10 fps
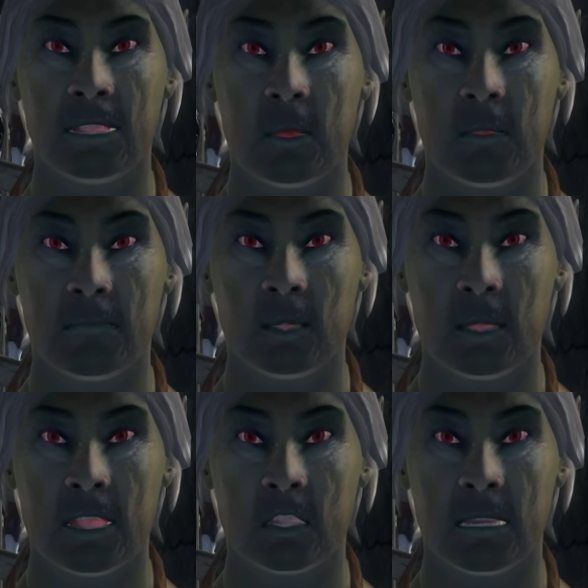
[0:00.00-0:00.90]
They saw
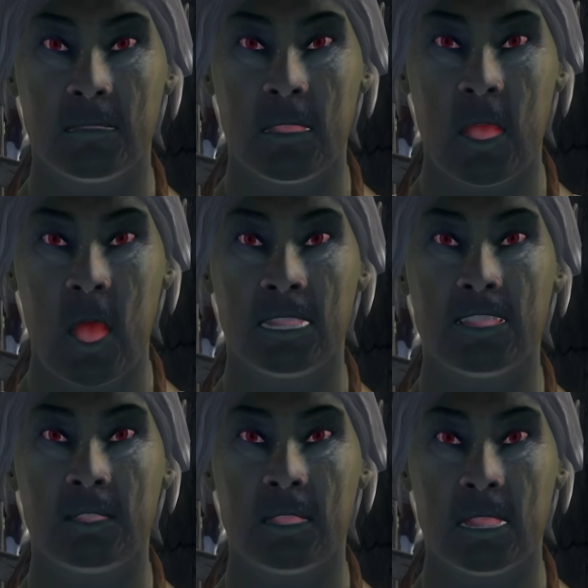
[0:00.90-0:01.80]
me watching,
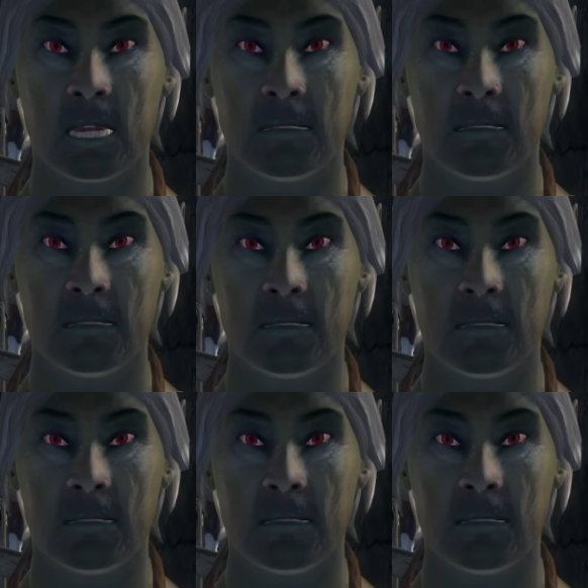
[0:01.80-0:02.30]
and I ran.